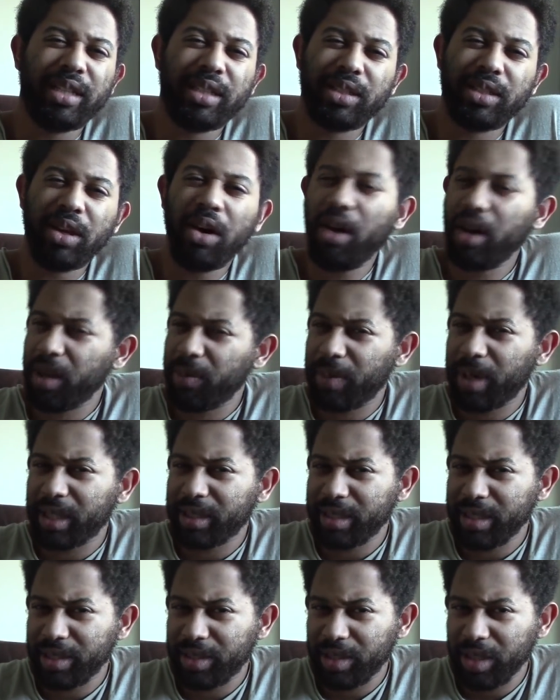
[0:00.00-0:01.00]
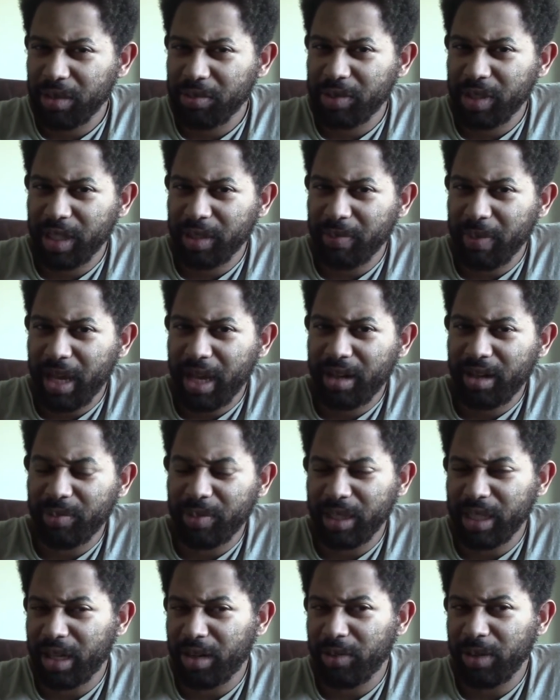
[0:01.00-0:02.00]
talk about this subject matter,
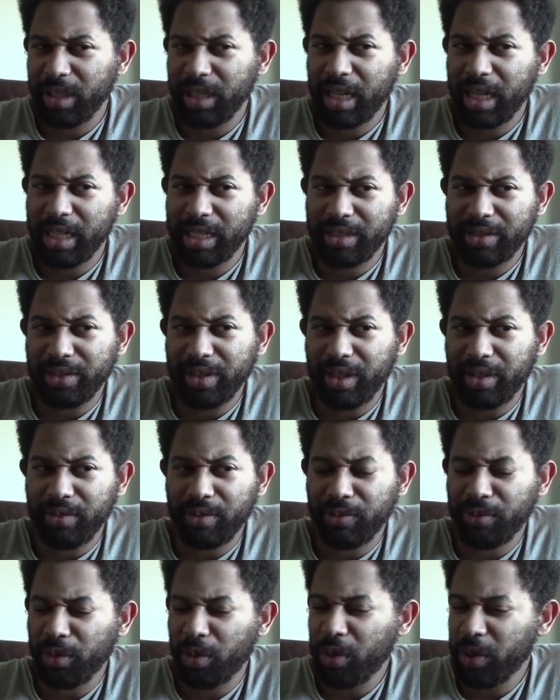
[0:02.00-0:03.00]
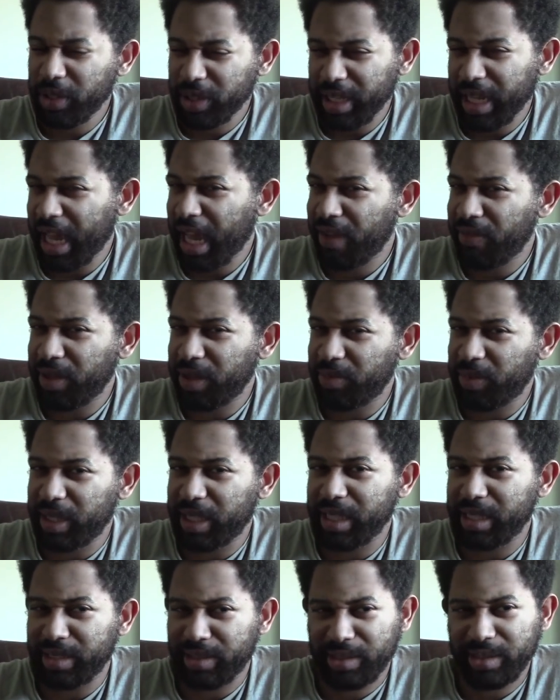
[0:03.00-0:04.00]
but then I realized that, of course, I haven't,
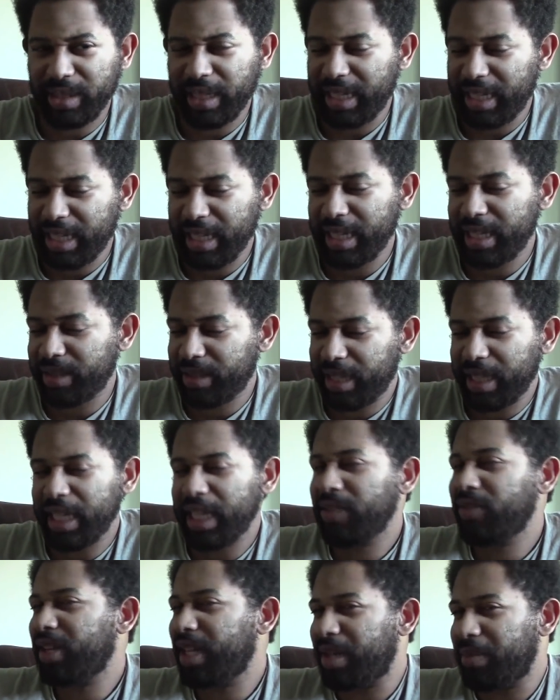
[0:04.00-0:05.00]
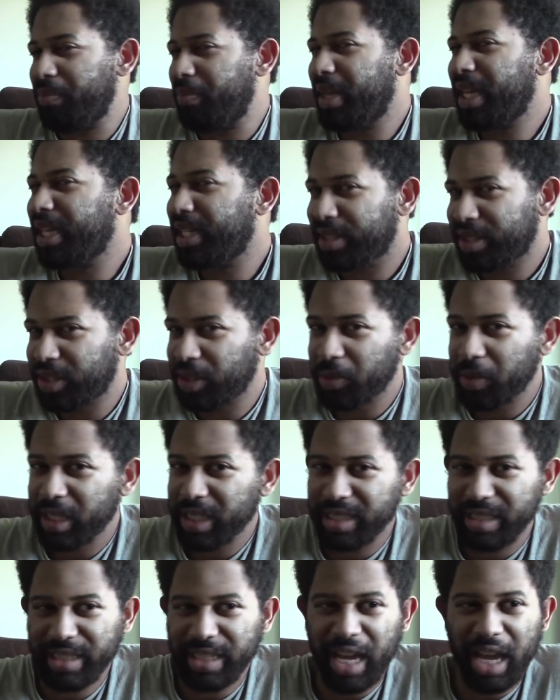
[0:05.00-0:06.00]
because, like, even admitting to
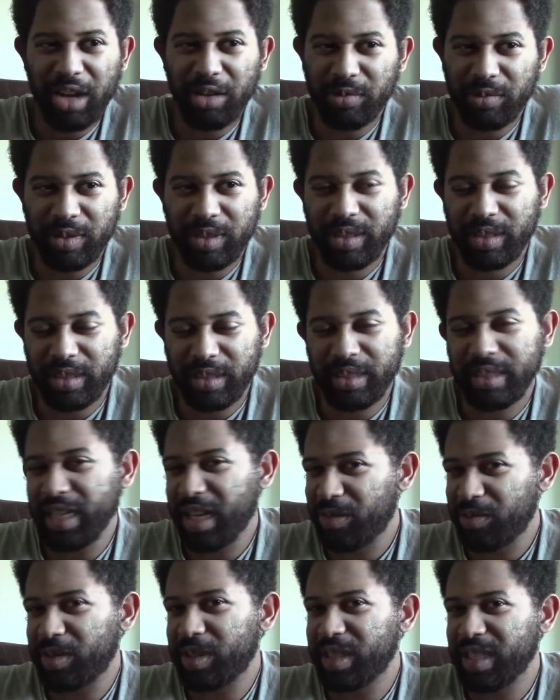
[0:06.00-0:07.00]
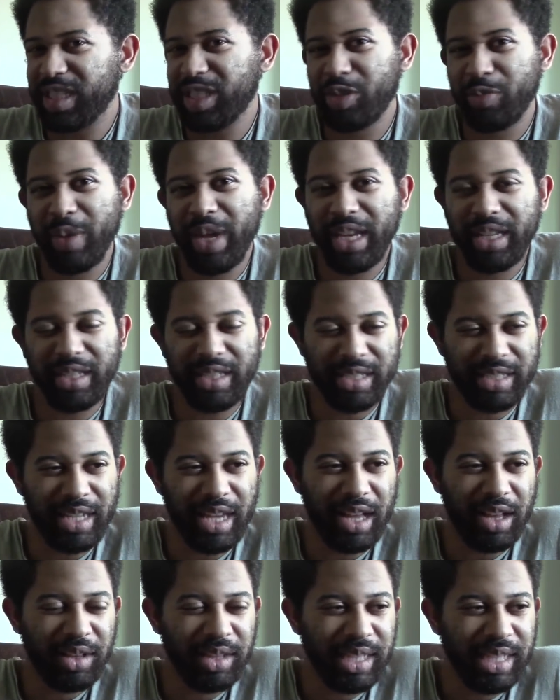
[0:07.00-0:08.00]
it sounds suspect as
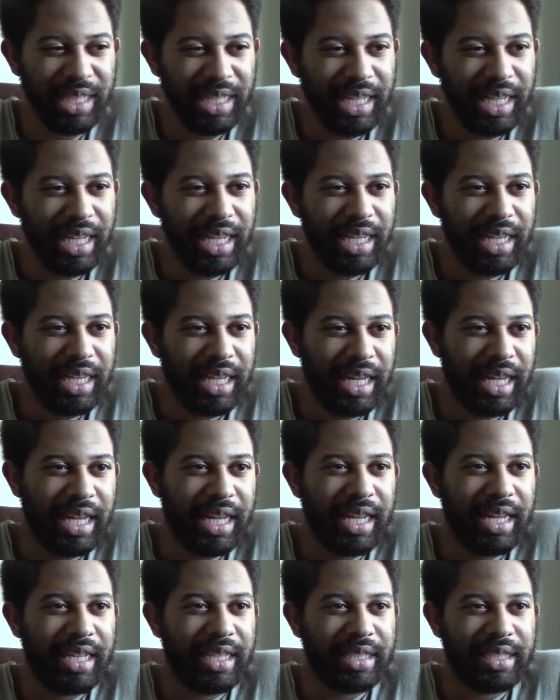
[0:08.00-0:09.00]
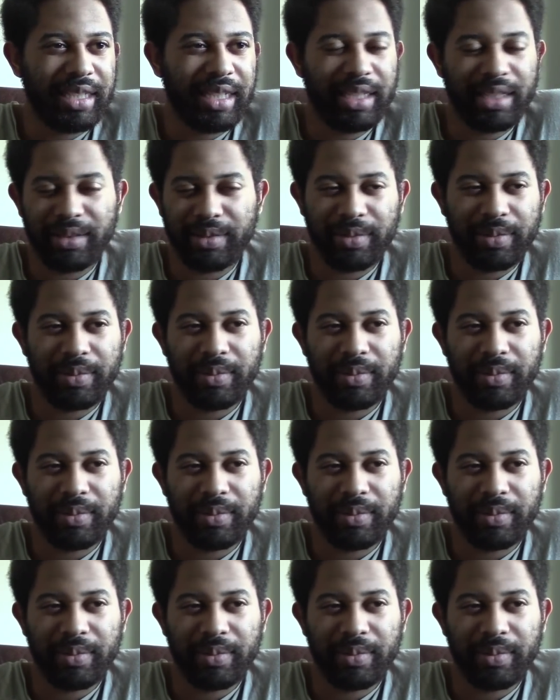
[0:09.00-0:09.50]
hell, and like